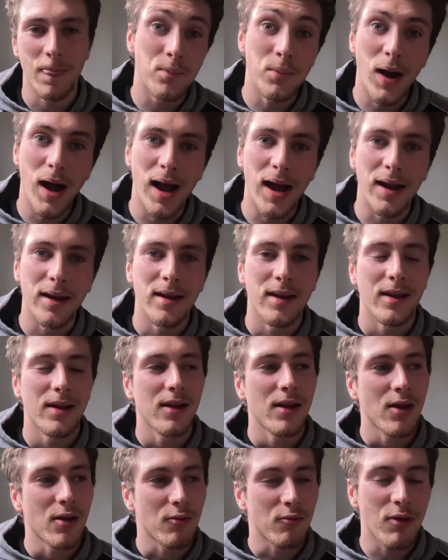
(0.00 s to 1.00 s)
But
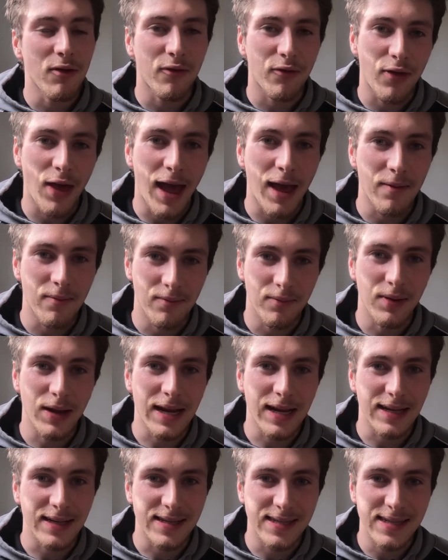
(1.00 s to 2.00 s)
with that
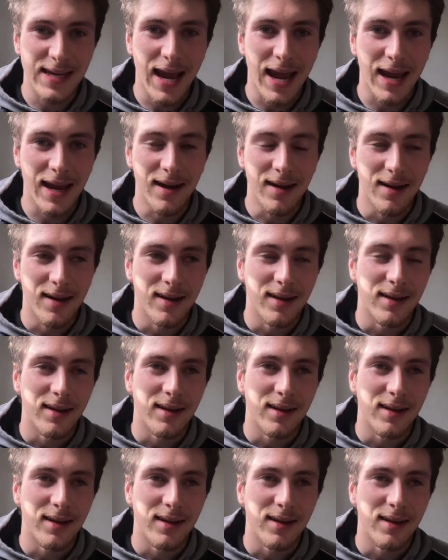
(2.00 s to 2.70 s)
being said,